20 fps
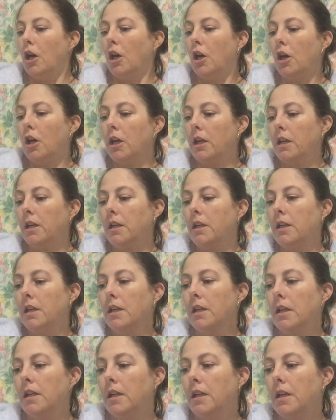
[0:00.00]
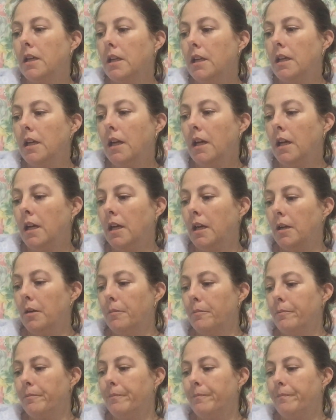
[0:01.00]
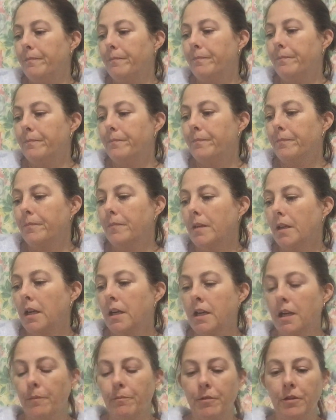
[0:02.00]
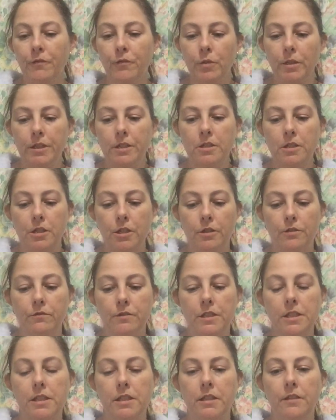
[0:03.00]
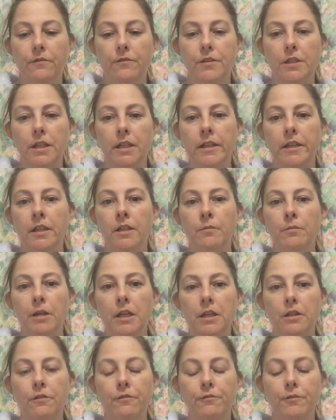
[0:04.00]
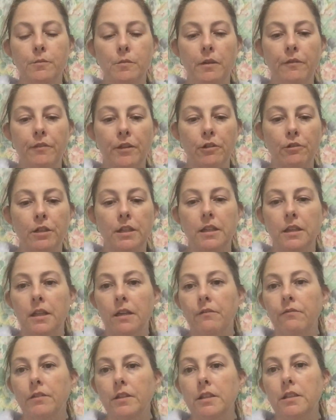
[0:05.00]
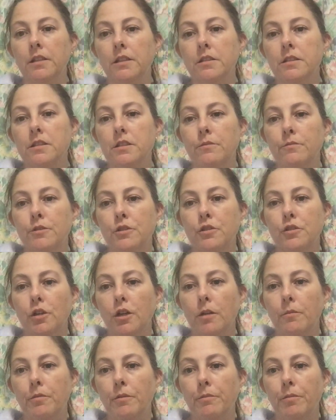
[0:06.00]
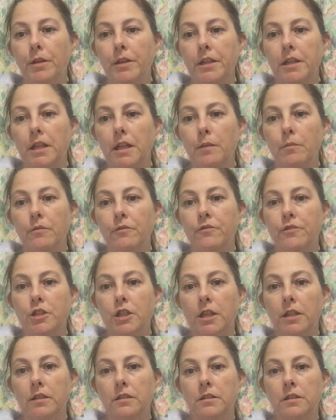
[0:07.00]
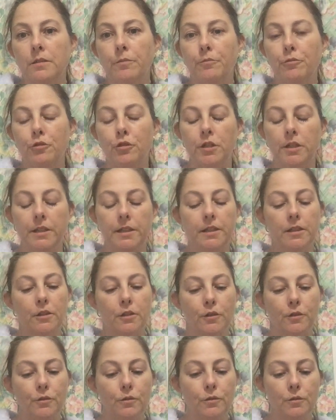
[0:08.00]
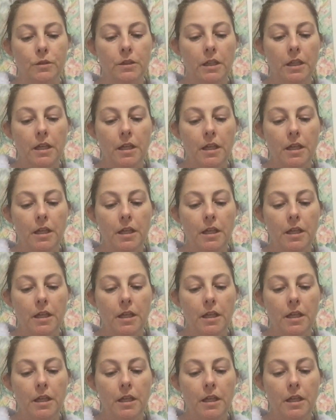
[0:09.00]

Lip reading: I a couple of weeks ago received an email from a very lovely subscriber by the name of Janet Lepre, who